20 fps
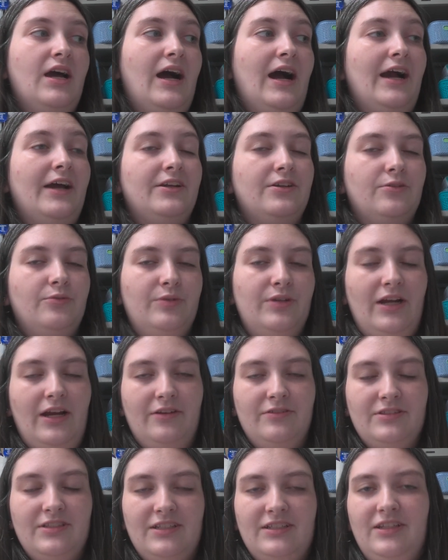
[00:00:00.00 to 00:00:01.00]
I know when
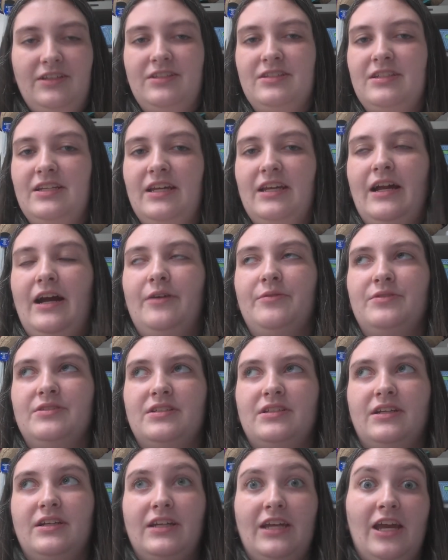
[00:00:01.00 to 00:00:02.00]
I was at Delta State, I
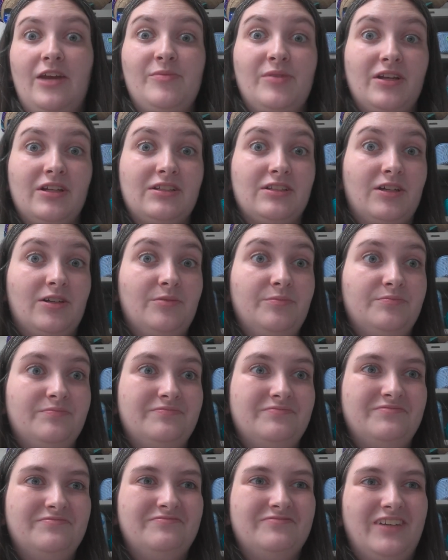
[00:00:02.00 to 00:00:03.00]
was in a gaming club,
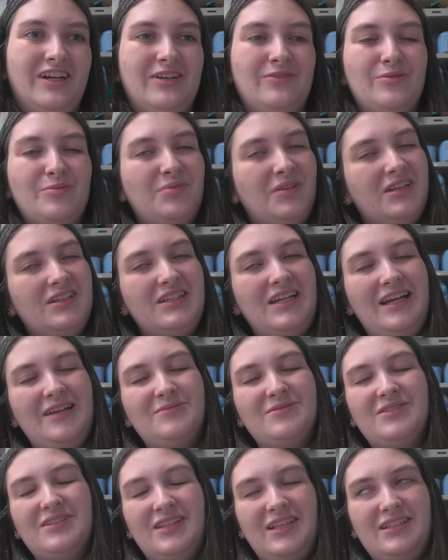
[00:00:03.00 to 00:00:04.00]
right? We played
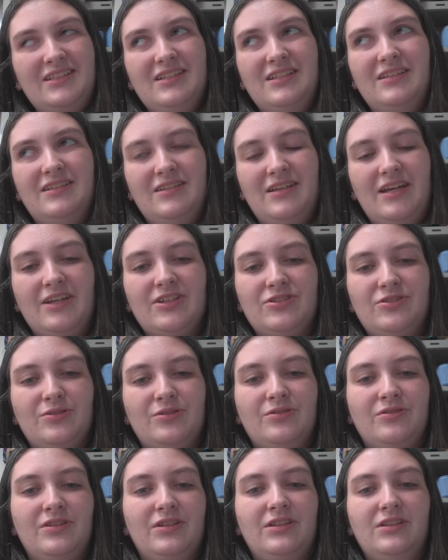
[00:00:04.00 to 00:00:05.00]
games, so that's a
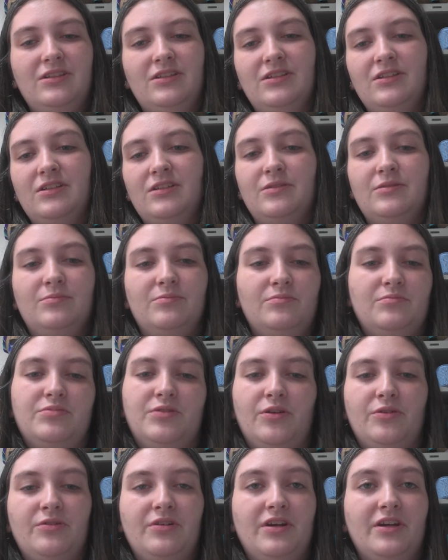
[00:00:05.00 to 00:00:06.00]
extracurricular
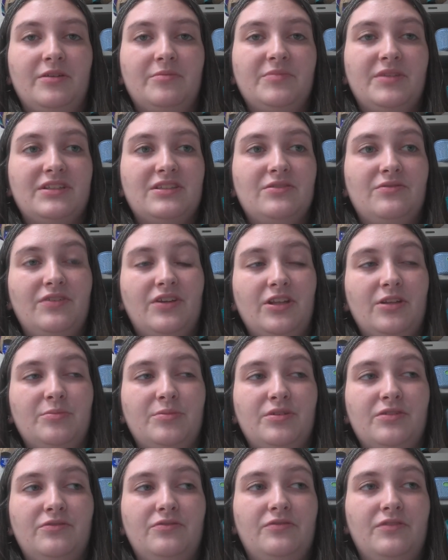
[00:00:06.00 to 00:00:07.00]
program that's
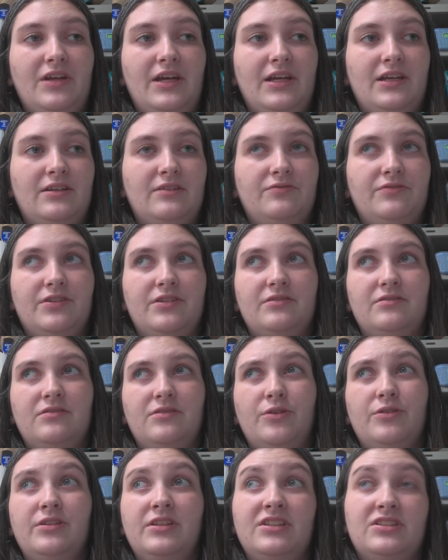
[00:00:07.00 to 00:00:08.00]
available
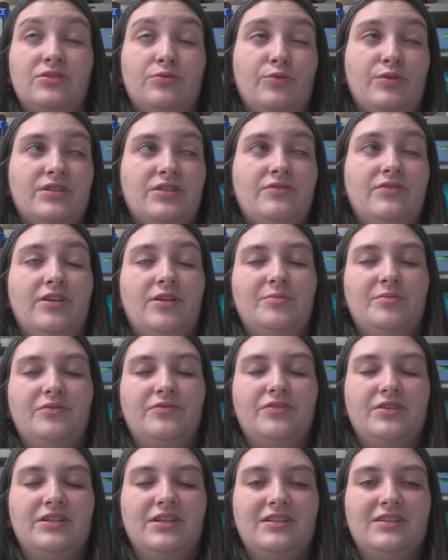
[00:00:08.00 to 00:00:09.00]
or at least it was available
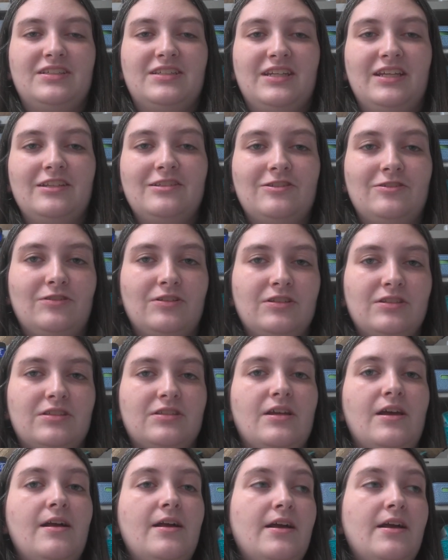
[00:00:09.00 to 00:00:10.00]
for Delta State students.